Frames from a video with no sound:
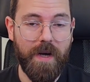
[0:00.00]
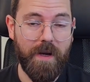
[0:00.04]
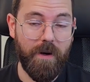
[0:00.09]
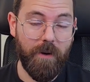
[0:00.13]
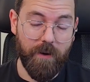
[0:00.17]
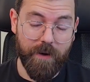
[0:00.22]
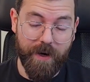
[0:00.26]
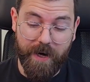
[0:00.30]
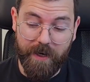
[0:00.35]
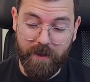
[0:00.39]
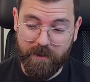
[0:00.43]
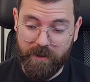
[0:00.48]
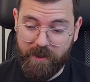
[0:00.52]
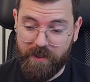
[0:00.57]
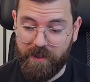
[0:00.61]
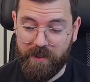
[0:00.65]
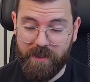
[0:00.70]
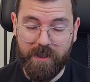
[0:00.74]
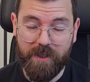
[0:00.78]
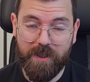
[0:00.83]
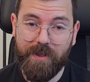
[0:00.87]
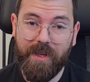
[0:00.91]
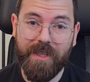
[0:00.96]
Or else
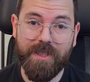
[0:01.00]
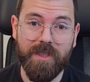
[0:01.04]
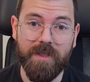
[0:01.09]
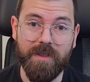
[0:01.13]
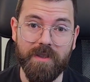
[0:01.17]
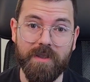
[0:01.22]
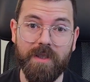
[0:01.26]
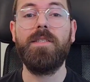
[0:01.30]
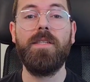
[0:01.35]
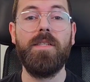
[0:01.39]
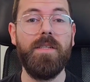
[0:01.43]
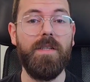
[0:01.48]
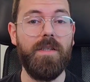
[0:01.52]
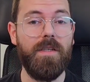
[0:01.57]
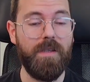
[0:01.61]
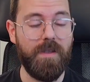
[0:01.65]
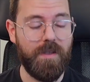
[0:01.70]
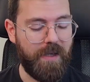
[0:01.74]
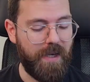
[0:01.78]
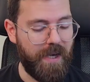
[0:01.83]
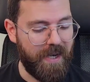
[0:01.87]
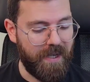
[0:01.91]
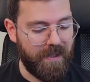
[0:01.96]
this lesson is gonna
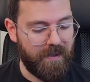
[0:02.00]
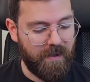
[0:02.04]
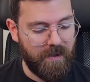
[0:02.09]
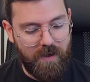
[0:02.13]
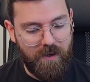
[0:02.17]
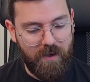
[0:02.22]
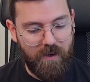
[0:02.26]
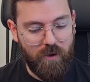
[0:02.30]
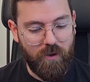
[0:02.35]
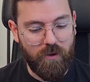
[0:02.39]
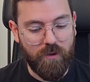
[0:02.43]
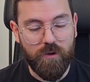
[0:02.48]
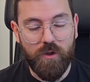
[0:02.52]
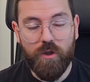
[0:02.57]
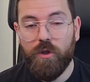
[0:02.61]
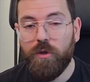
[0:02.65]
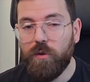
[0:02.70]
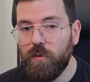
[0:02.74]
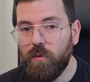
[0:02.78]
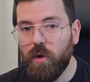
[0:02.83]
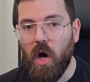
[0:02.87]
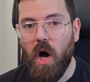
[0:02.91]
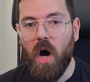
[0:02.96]
get, too
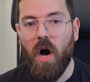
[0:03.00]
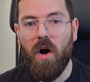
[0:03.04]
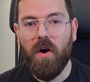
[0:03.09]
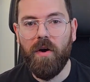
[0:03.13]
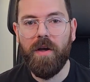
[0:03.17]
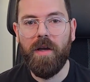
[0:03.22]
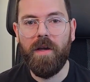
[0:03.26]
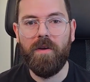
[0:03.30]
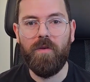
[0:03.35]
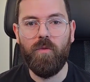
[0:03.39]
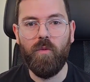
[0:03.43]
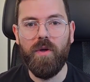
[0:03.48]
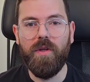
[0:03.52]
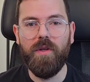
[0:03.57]
long, and we